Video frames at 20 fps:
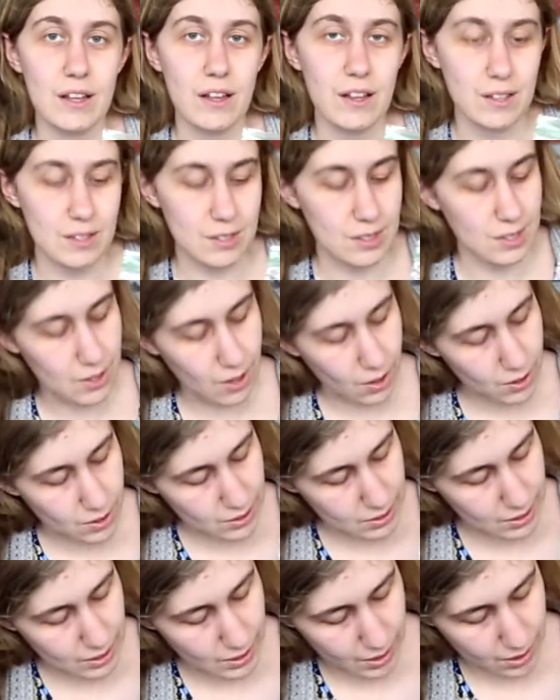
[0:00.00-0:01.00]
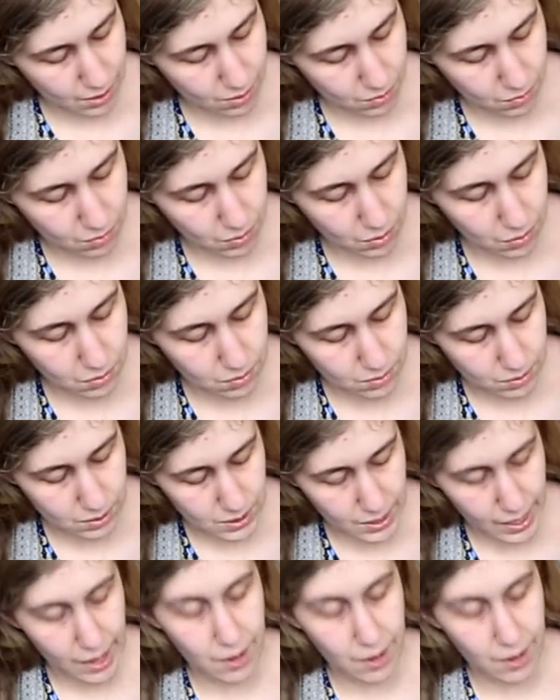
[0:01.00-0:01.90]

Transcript: I'll start seeing roots